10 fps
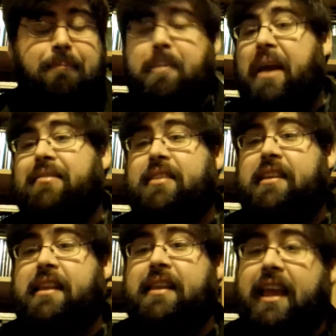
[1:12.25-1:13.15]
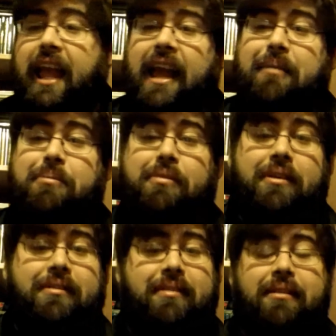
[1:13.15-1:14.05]
Basically, the games
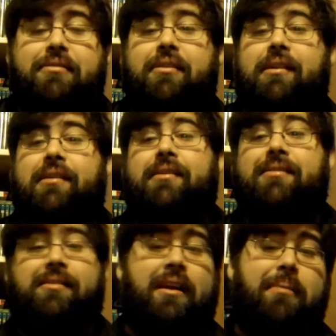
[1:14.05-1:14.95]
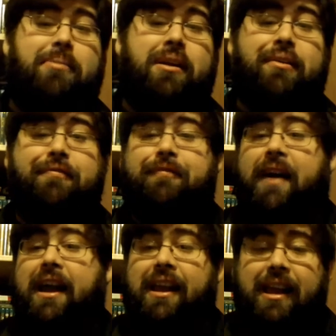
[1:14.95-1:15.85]
are essentially the same. They're
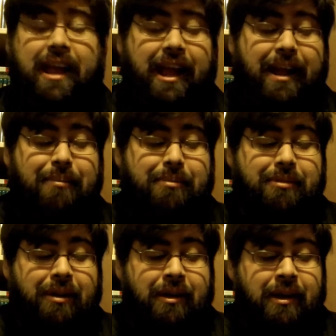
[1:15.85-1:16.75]
fighting games.